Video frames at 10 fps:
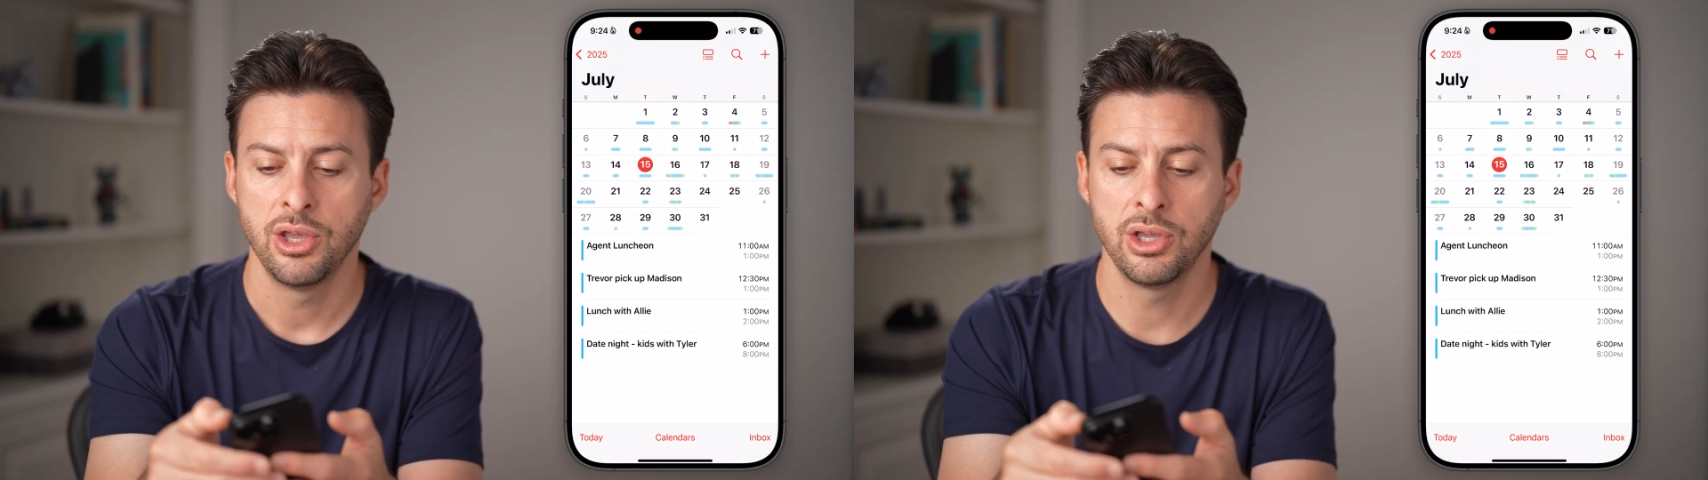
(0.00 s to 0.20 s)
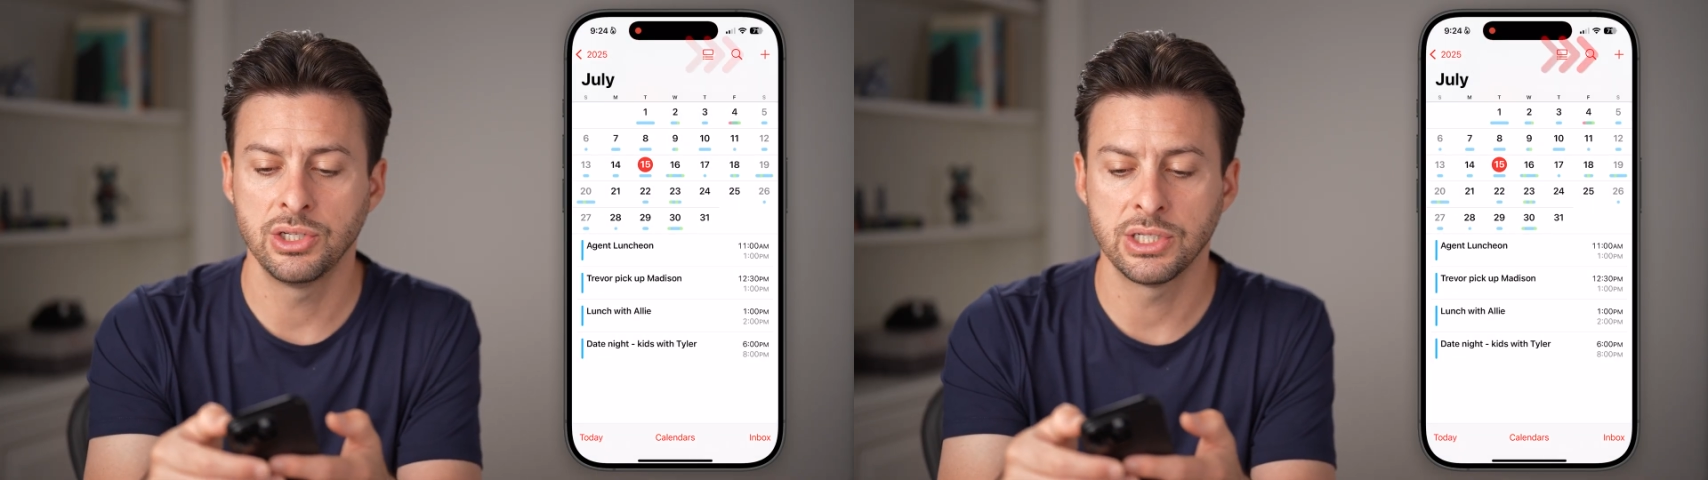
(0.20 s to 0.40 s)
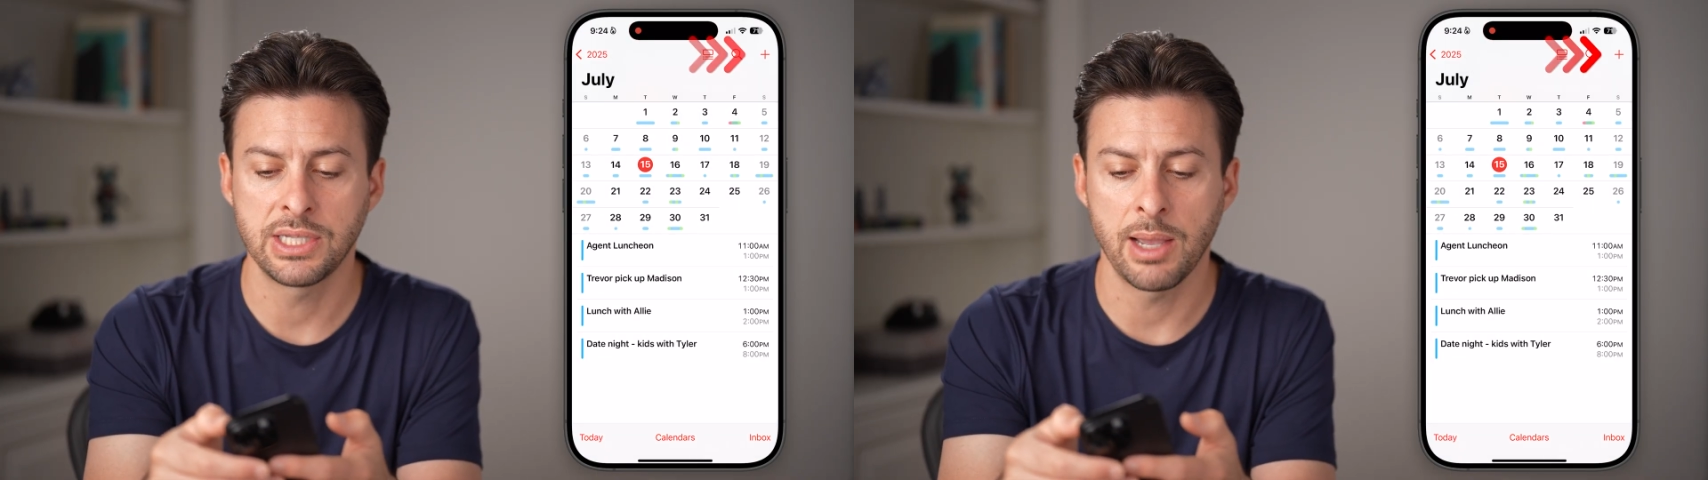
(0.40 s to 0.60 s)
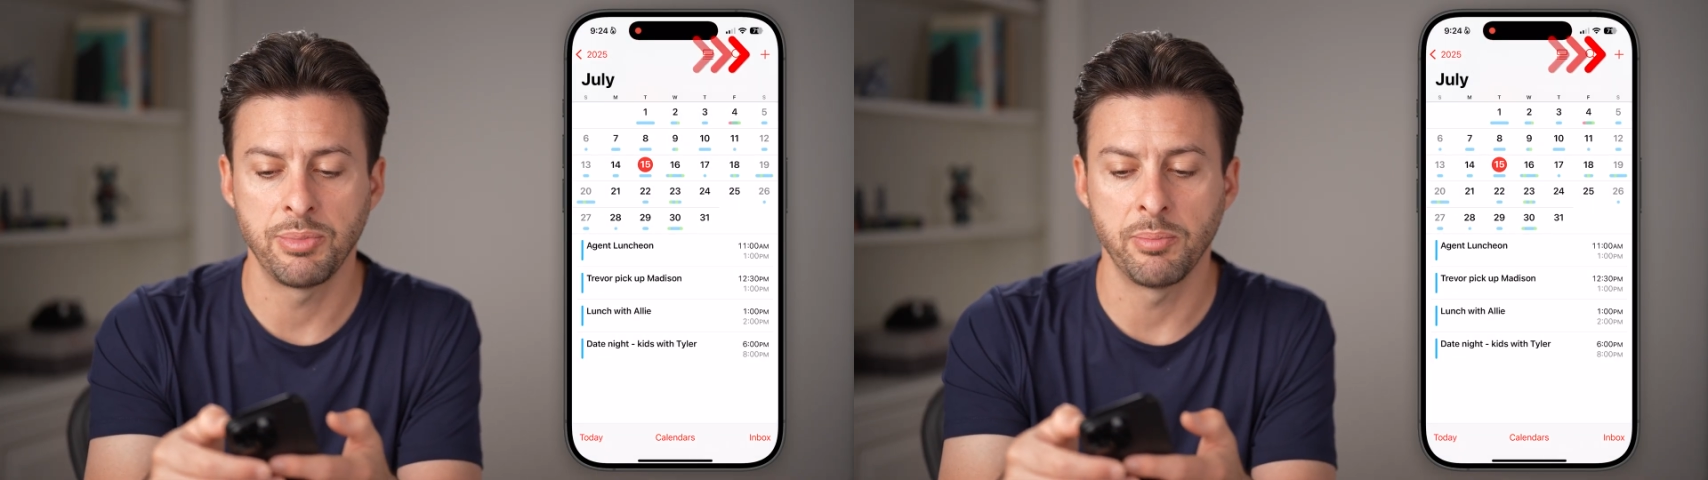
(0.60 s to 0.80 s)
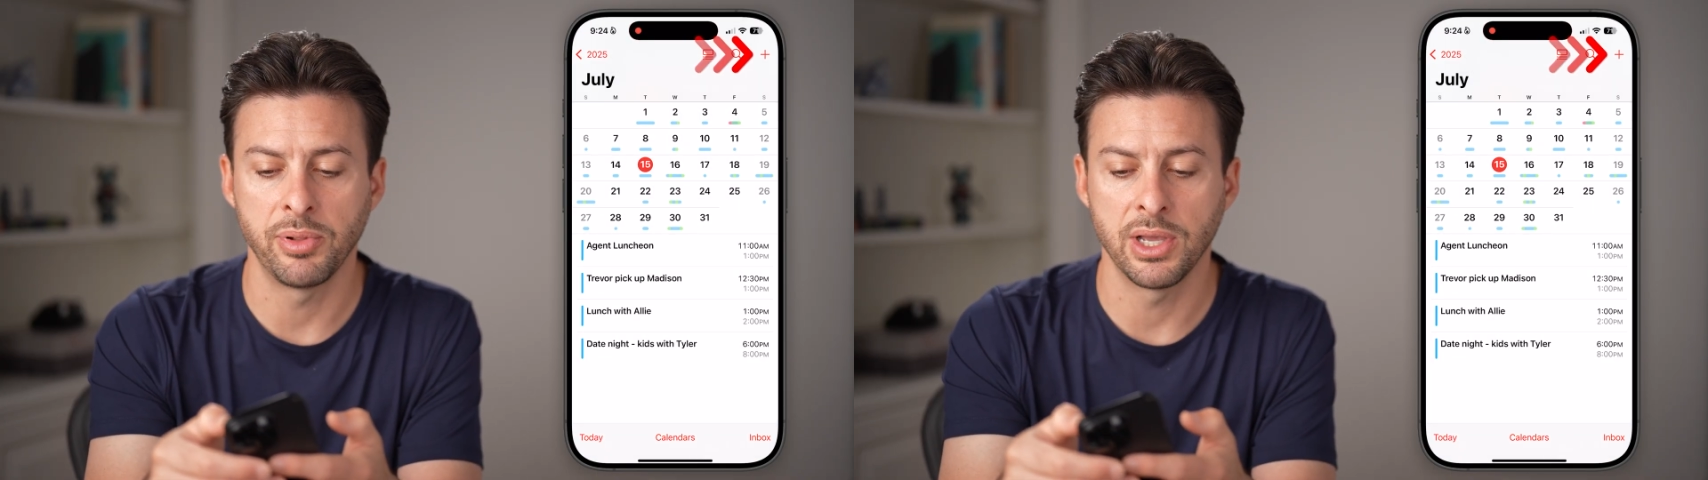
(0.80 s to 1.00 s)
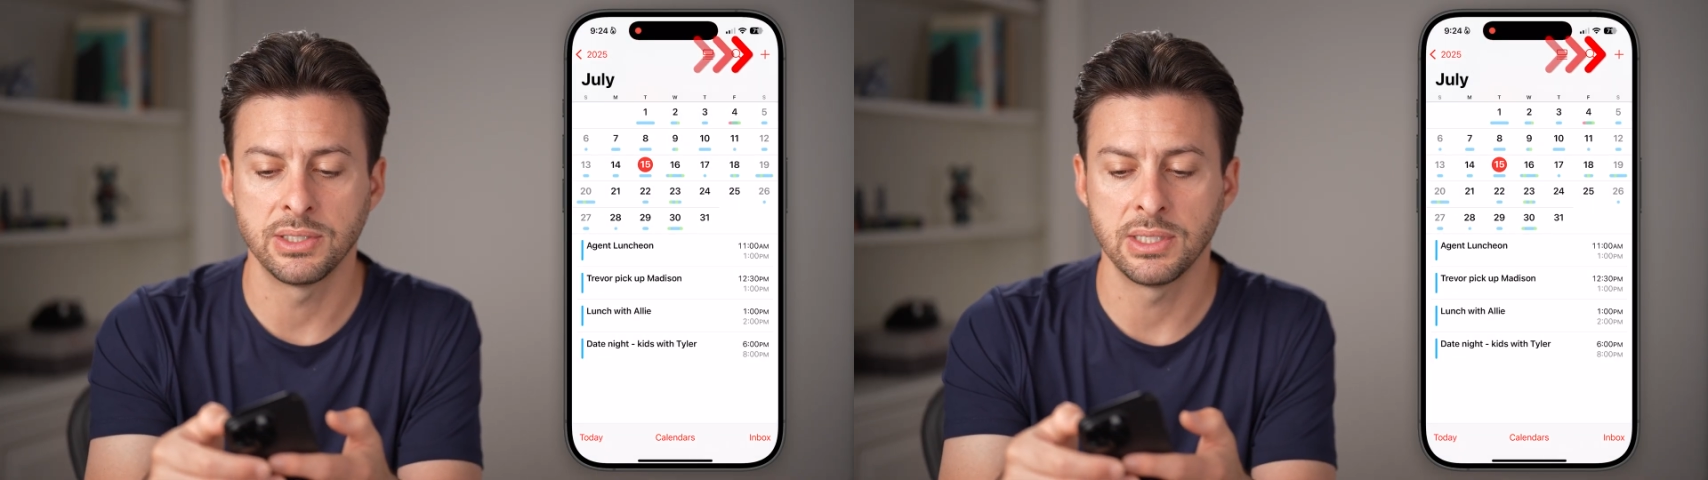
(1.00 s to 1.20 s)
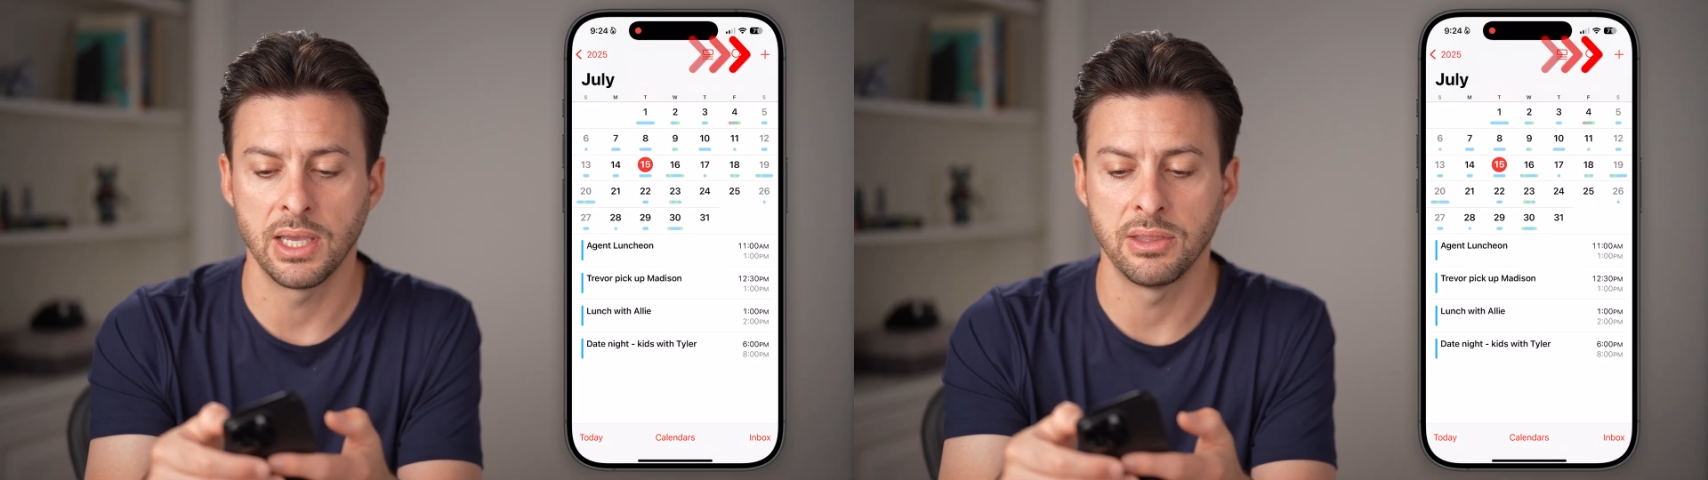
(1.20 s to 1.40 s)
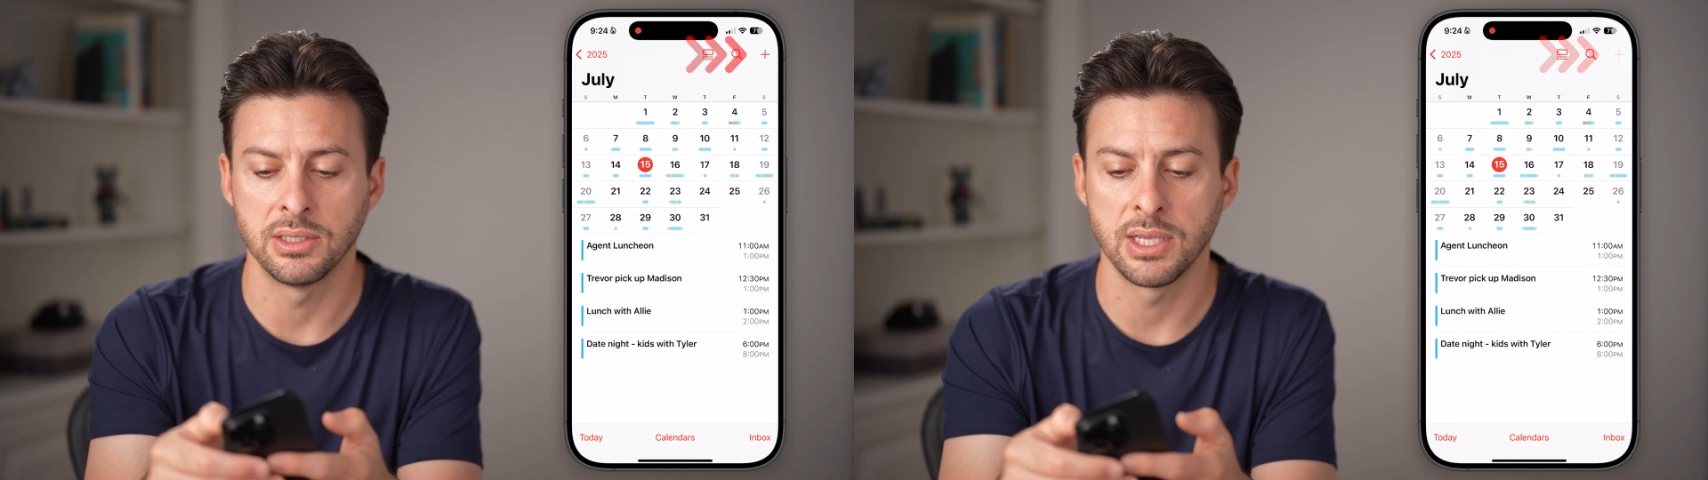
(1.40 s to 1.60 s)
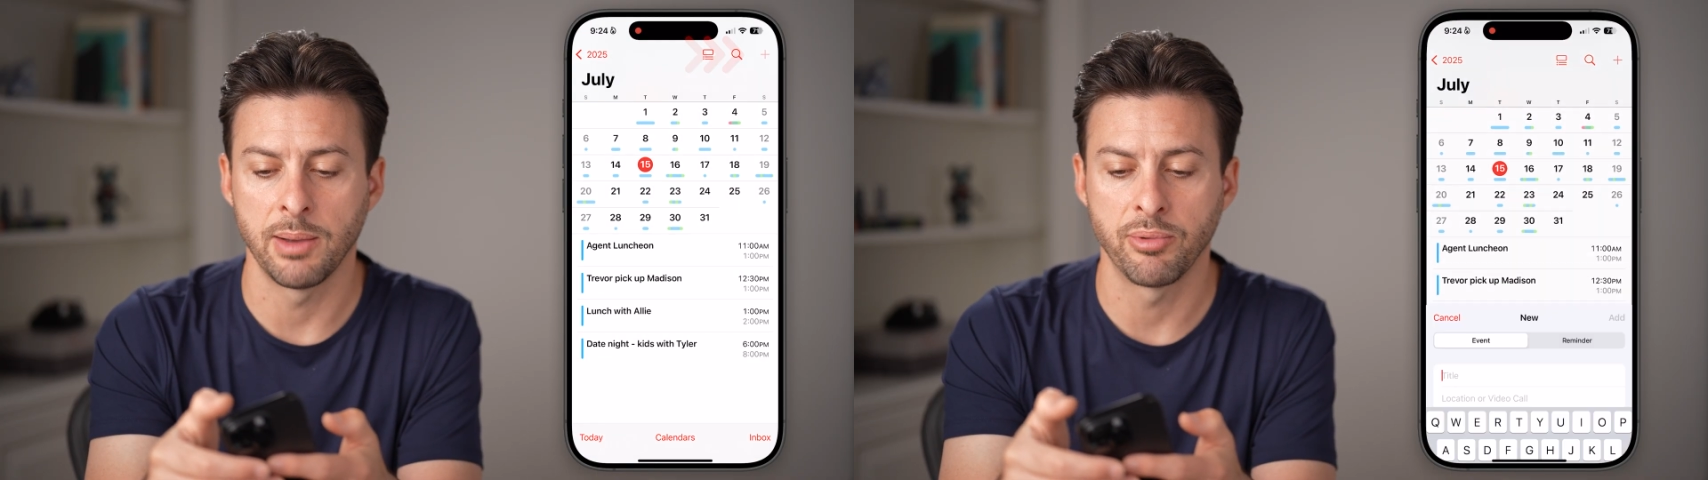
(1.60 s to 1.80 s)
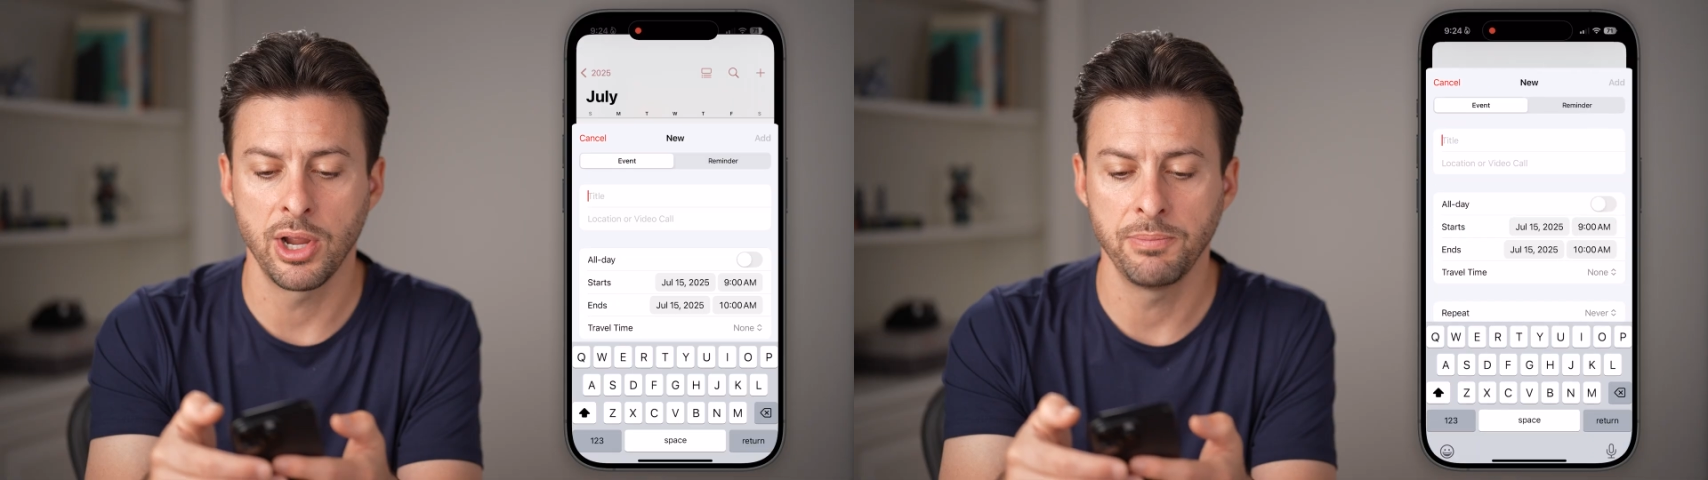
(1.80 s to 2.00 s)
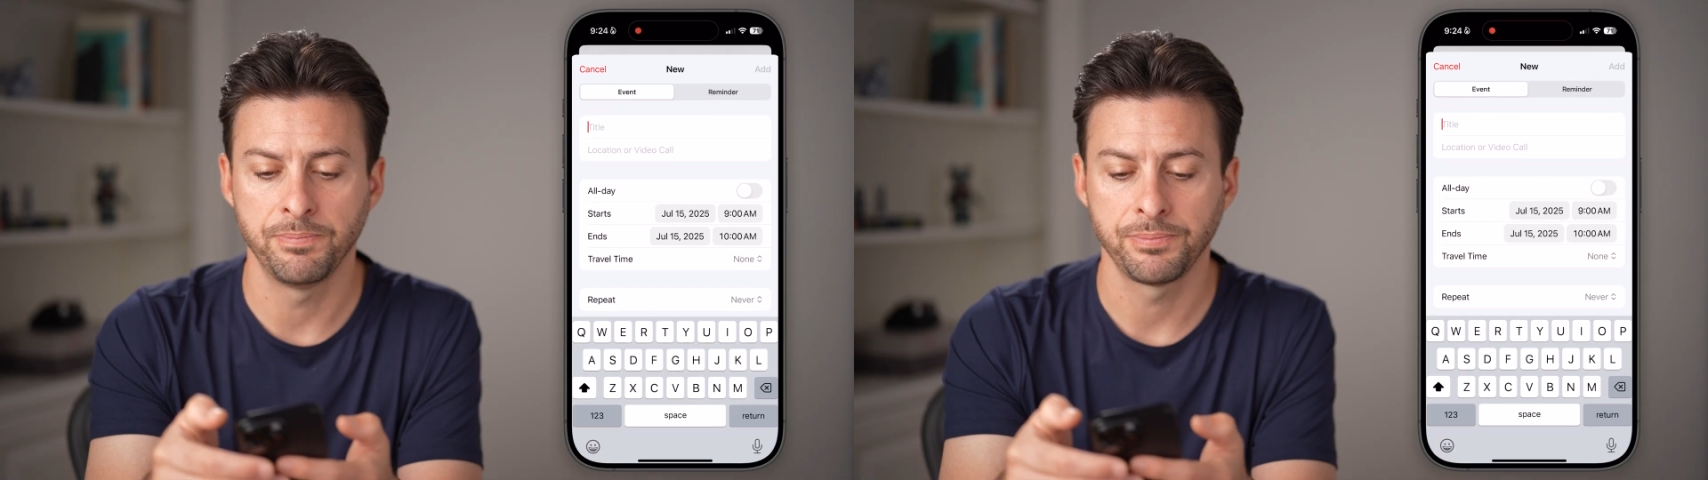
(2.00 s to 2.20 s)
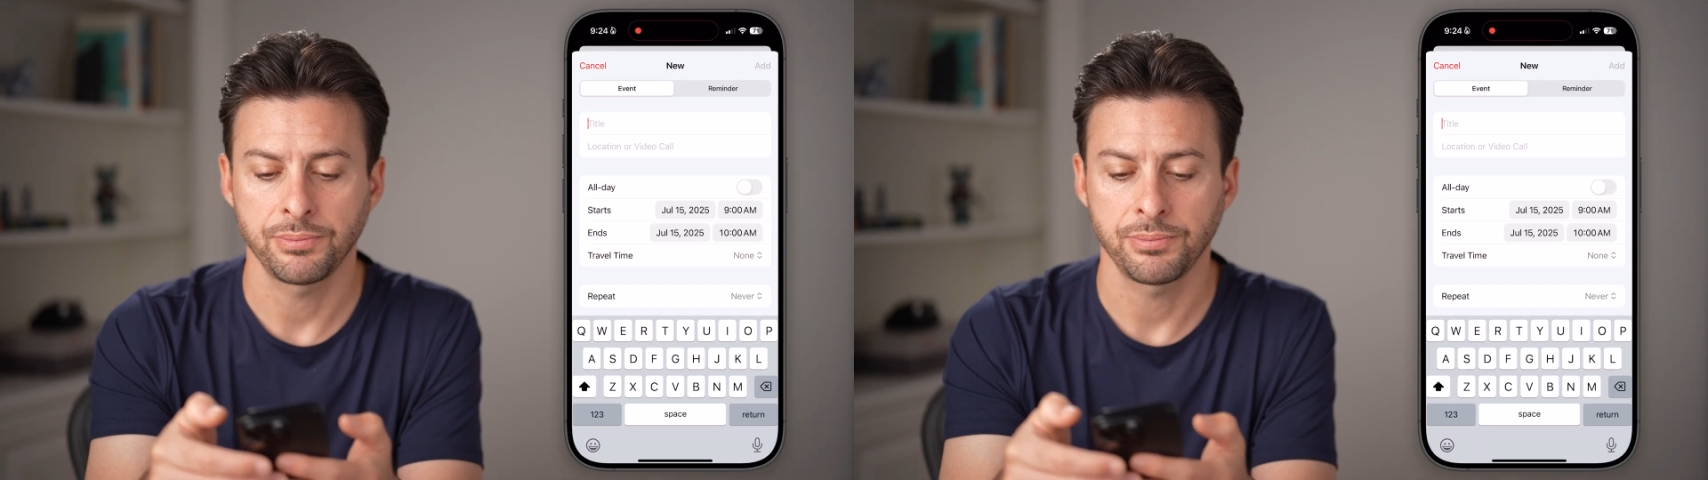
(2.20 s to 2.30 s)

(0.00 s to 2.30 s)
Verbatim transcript: You can just tap the plus at the top right.